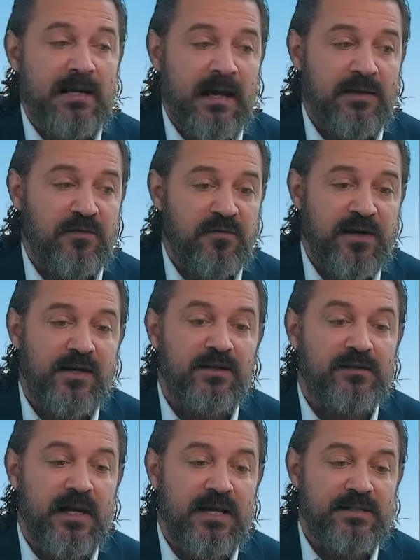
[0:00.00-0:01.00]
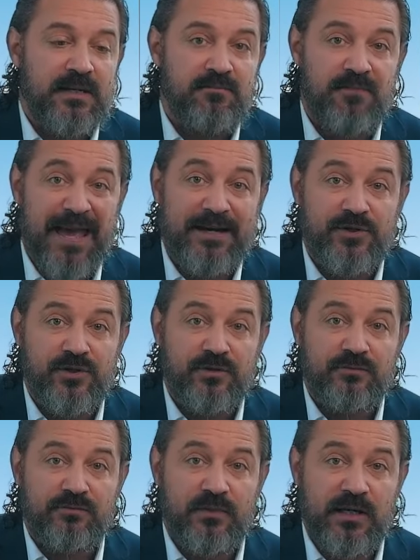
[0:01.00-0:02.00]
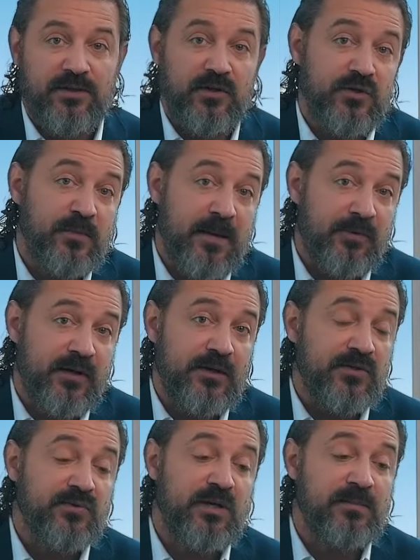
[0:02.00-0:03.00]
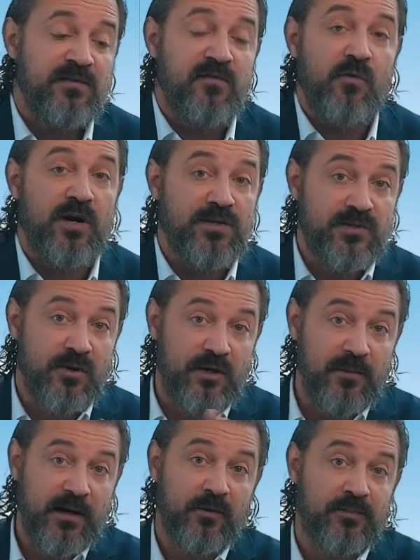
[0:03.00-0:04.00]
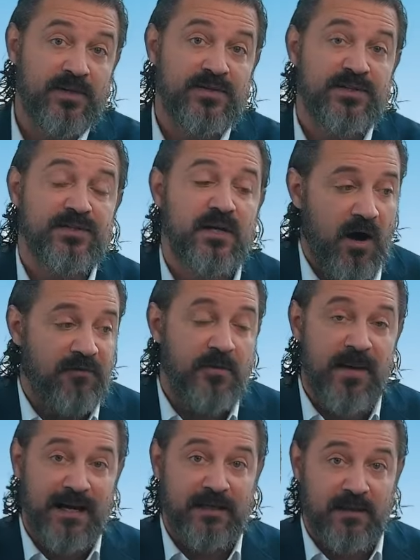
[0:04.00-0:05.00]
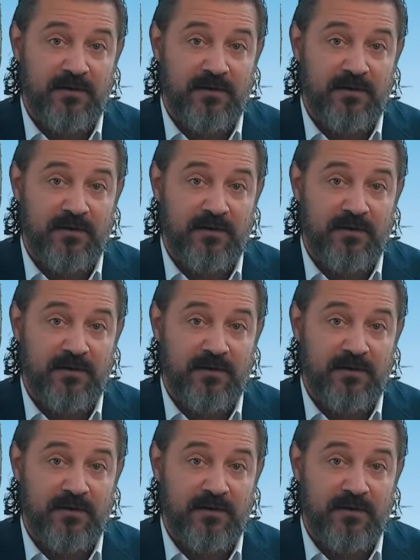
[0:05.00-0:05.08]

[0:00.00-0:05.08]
had failed as a manager in the newspaper industry before before I started my own business. Off the back of